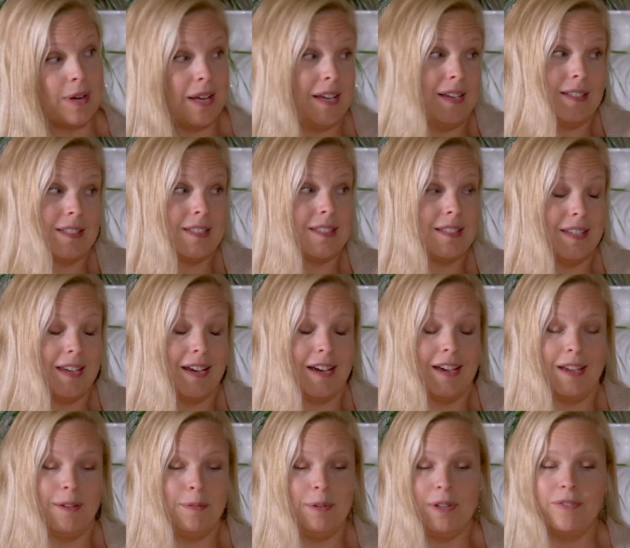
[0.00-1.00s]
right.
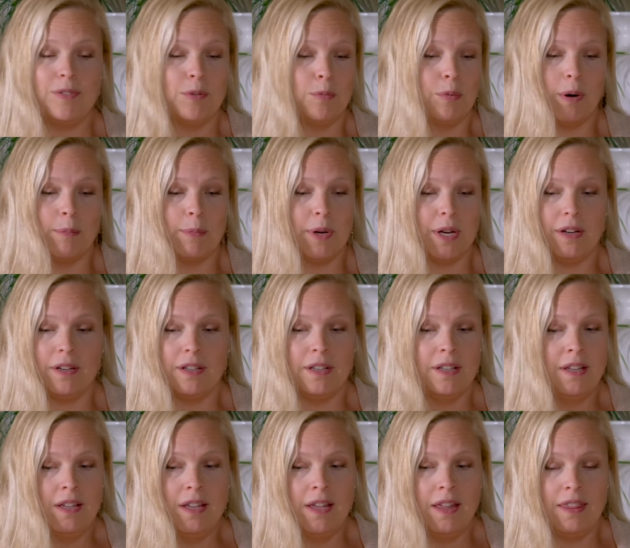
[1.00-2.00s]
Yeah, even Walmart,
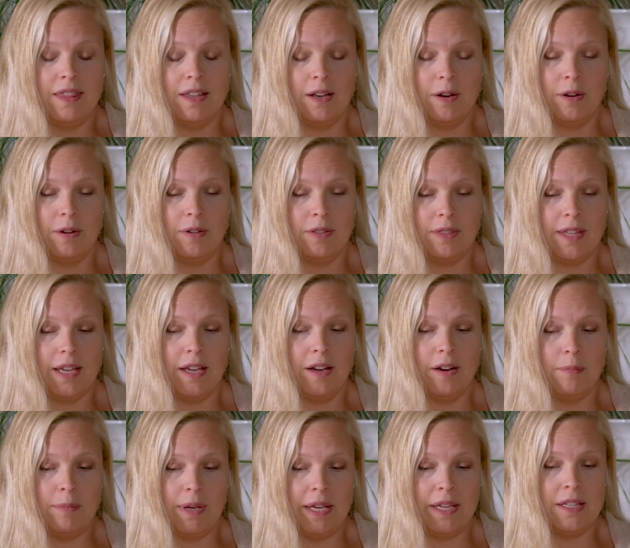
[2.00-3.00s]
they
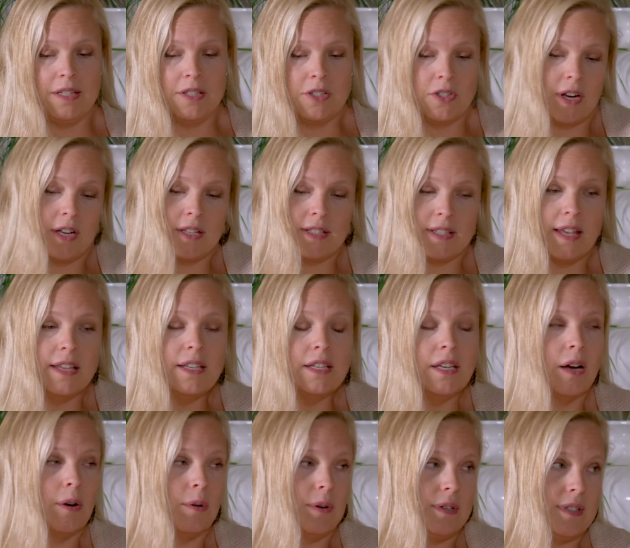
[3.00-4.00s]
are making strides. They
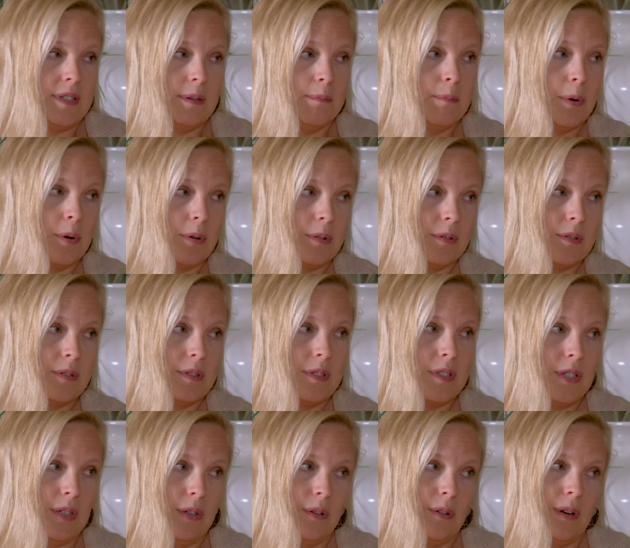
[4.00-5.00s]
know it's important
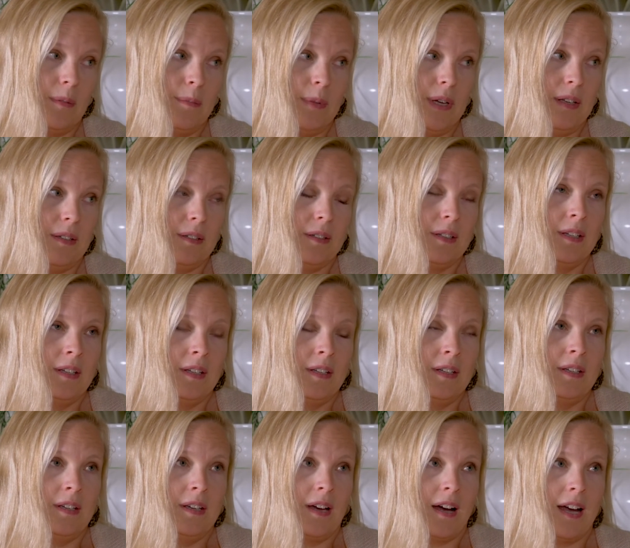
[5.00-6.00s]
too. I mean,
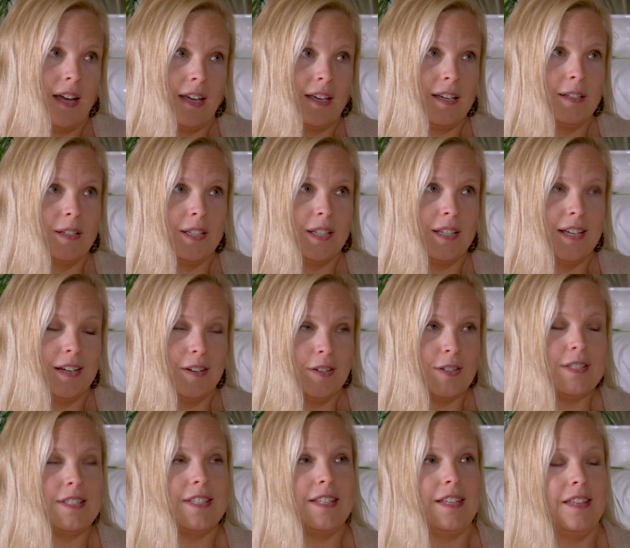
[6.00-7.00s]
I can
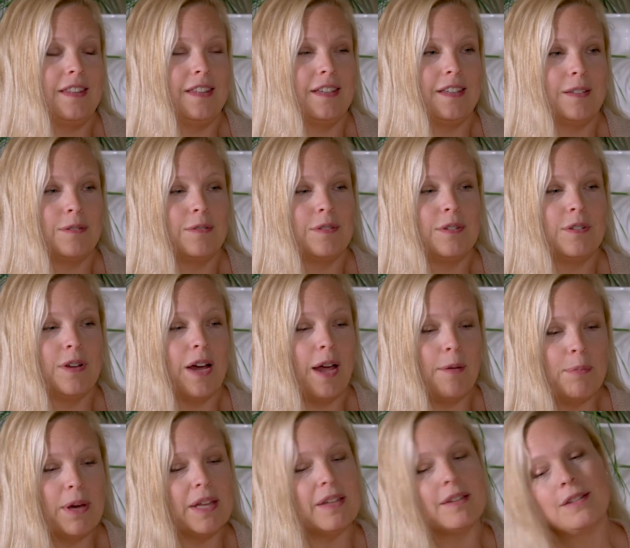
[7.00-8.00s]
guarantee that I
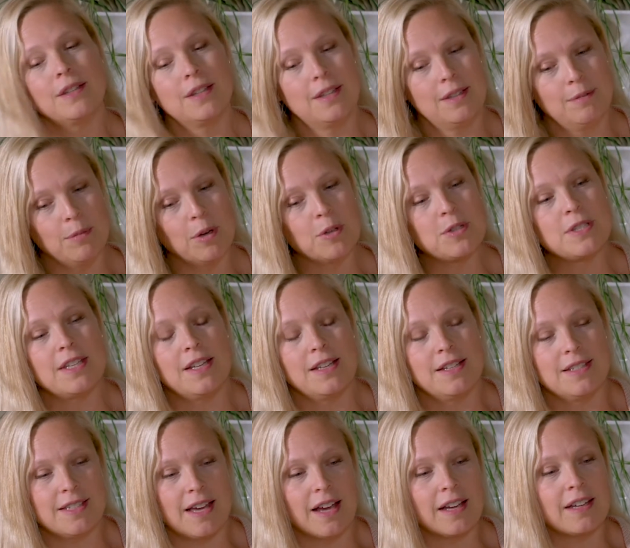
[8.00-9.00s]
bet most of the
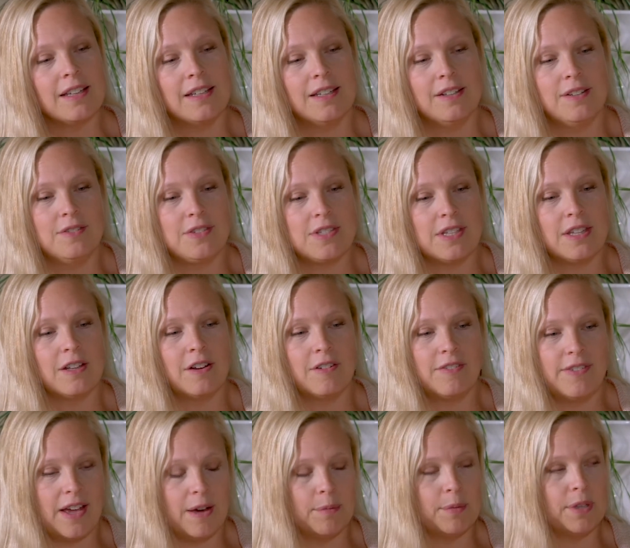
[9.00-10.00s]
executives and their
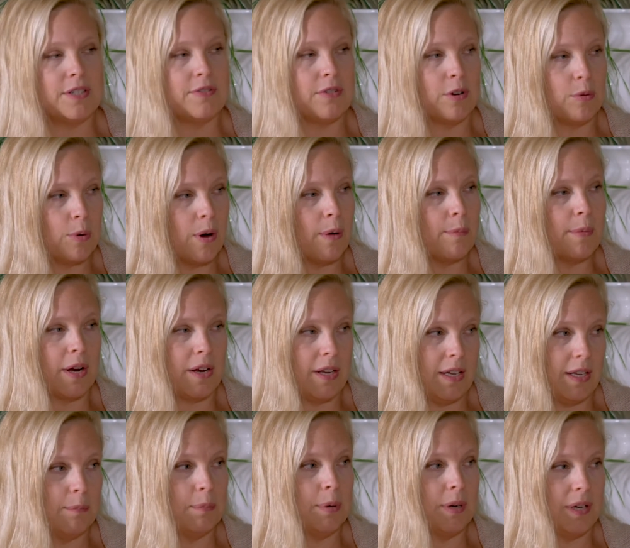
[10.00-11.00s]
families for Walmart
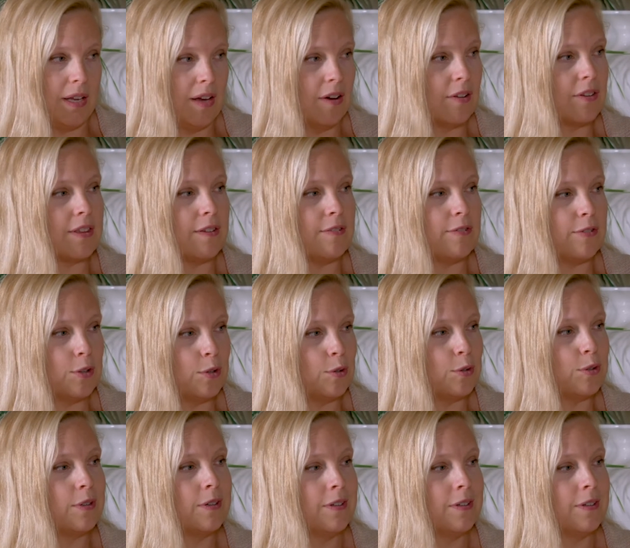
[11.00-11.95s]
eat pretty healthy food.